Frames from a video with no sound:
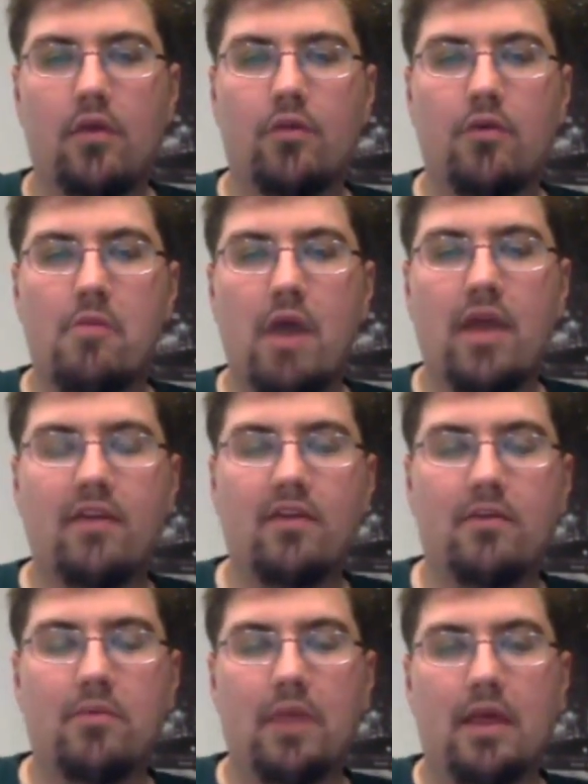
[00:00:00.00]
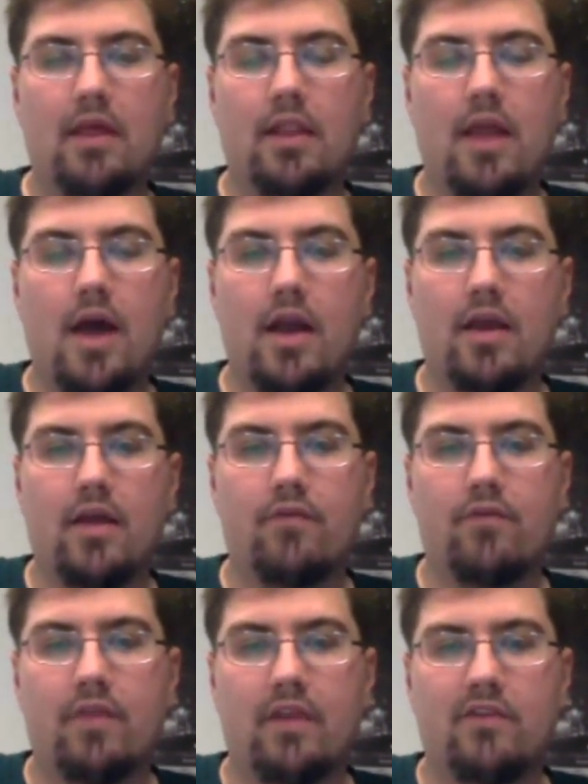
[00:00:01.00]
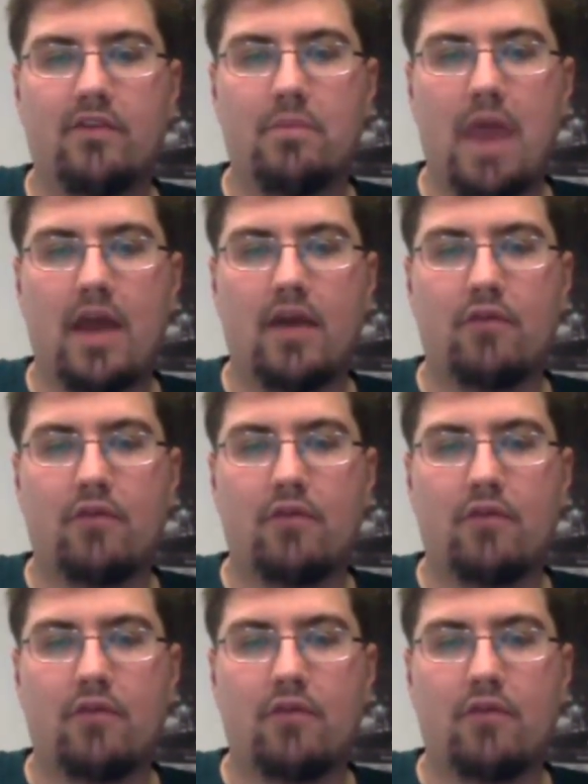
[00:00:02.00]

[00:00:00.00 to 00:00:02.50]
reminded me a lot of these bag